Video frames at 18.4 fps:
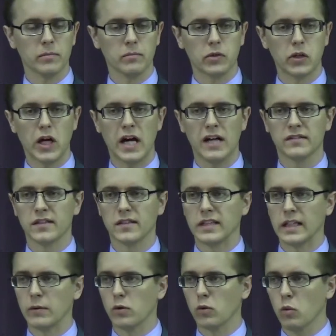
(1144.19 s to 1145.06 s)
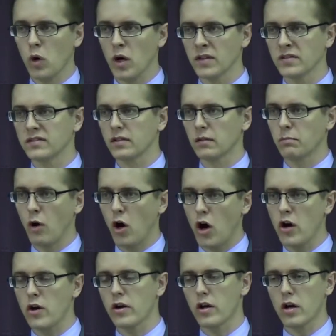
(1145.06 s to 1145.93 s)
implies that they were once a
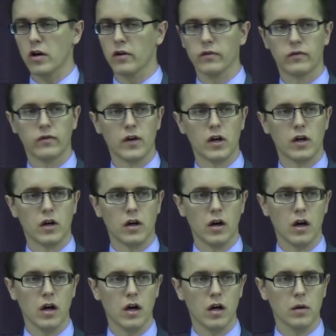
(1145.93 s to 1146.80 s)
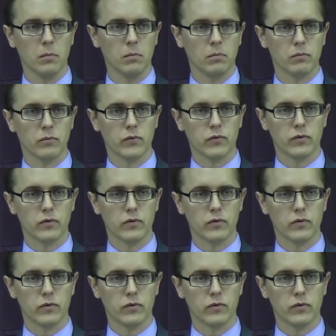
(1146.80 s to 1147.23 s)
part of, um,